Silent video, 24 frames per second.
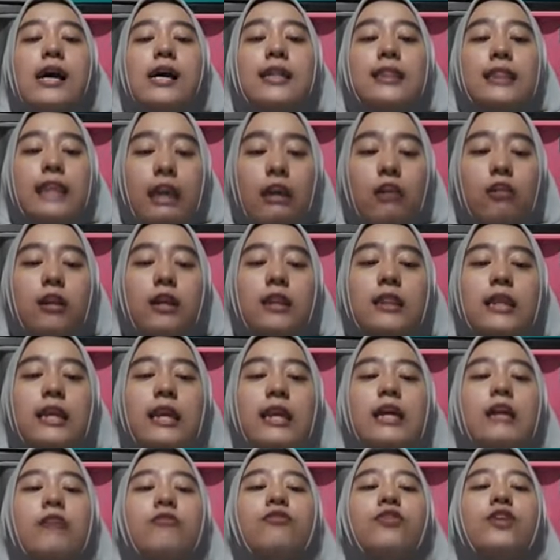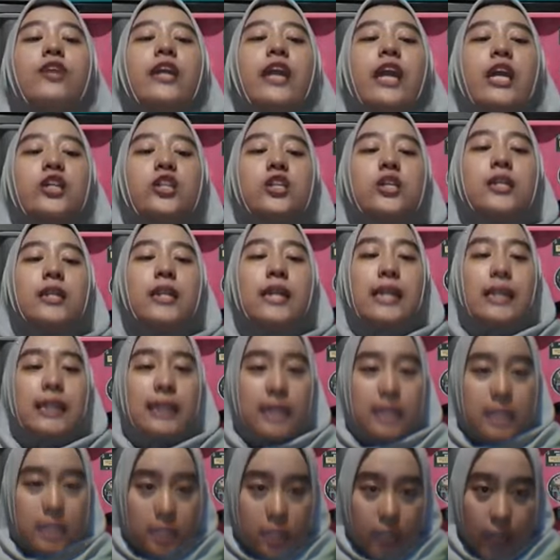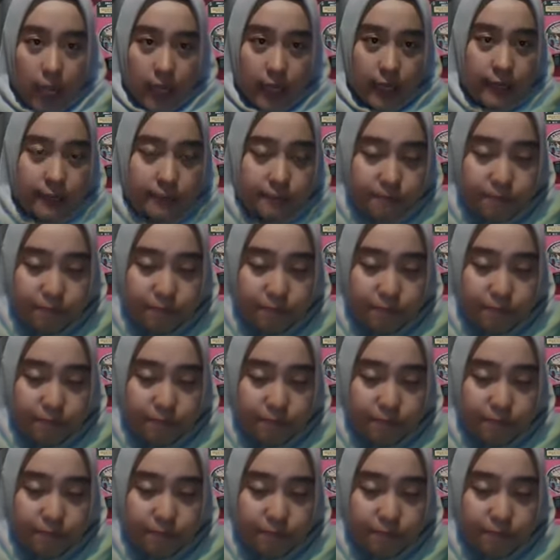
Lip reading: theoretical foundation in this study.